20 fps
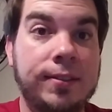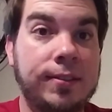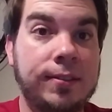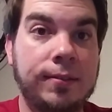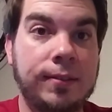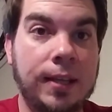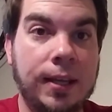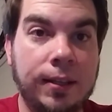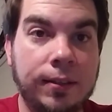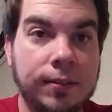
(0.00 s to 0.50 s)

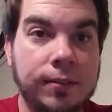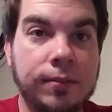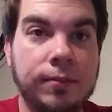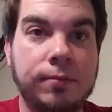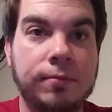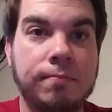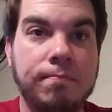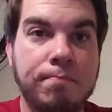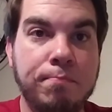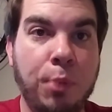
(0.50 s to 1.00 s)
that
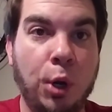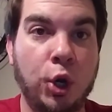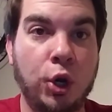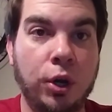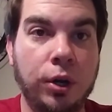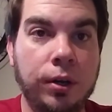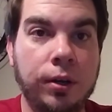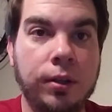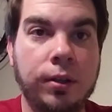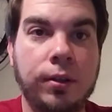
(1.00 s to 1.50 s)

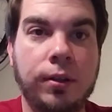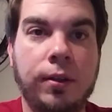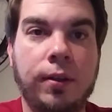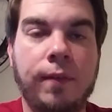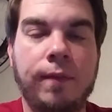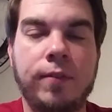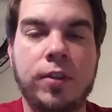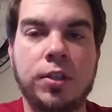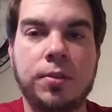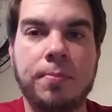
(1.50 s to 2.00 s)
burn
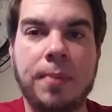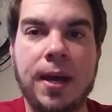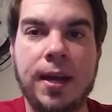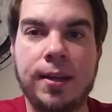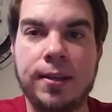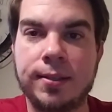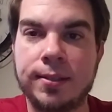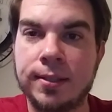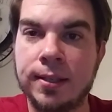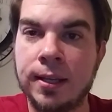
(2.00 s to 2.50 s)
of the
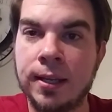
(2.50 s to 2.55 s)
spice.